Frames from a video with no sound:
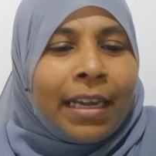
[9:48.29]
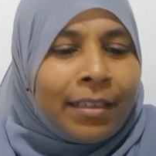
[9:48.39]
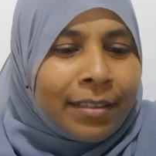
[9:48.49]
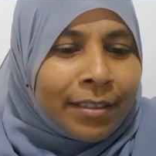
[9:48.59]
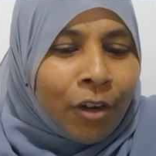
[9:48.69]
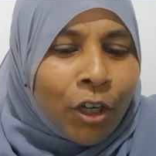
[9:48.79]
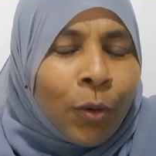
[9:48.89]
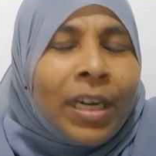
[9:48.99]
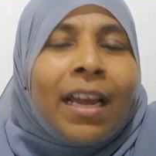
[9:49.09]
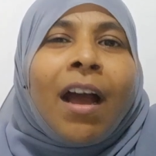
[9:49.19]
and not
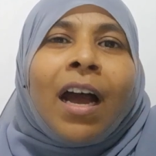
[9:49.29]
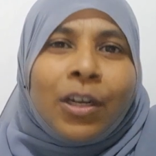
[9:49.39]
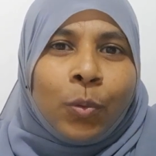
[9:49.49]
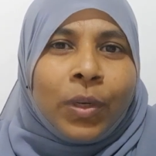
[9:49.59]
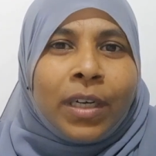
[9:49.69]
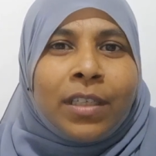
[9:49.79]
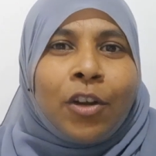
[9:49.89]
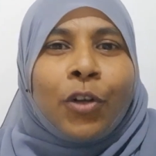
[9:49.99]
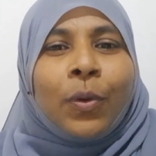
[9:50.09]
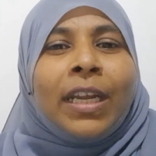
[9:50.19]
only hard work
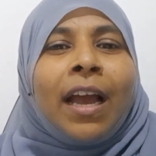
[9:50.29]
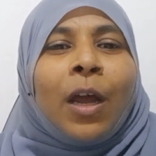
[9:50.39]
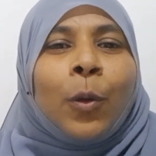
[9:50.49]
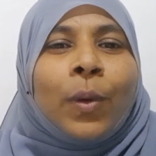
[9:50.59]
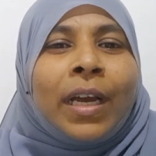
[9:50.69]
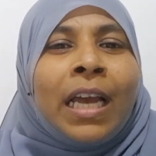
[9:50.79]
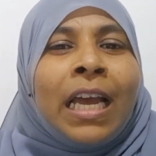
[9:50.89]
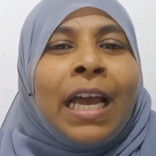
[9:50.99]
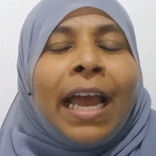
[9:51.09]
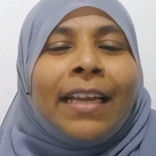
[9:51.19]
not only hard work
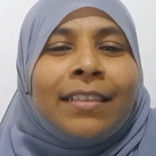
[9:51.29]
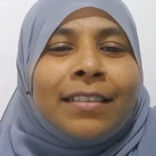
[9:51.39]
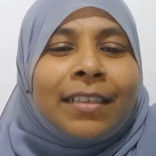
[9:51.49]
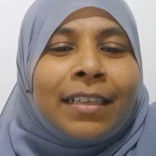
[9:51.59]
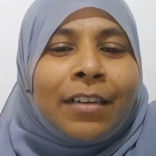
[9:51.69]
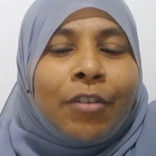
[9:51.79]
and uh,